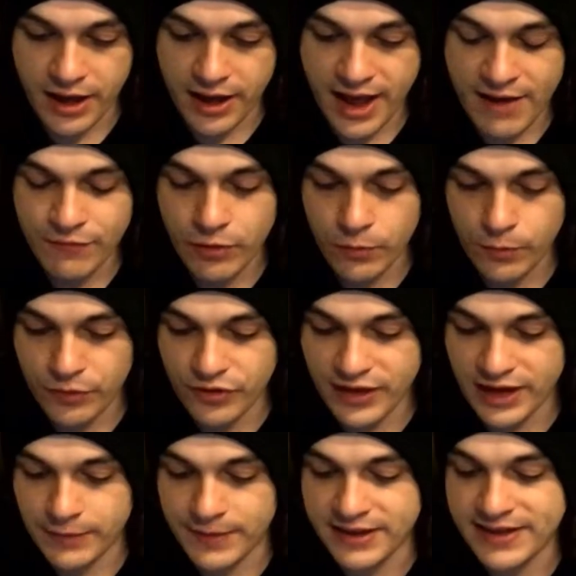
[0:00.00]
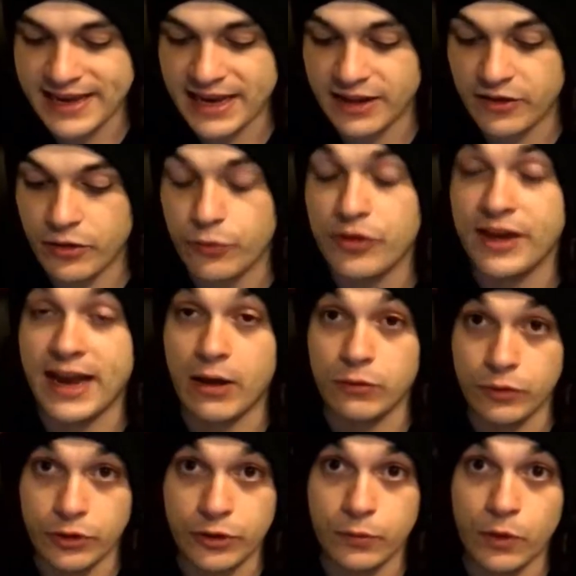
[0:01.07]
everyone was telling me to get it because they were saying how
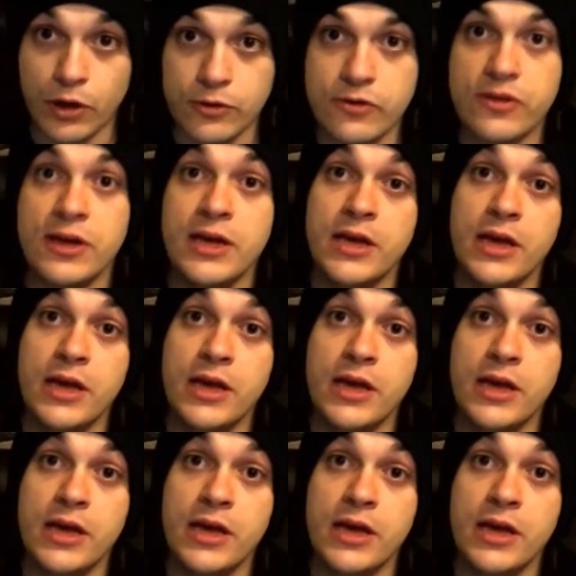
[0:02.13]
good it was.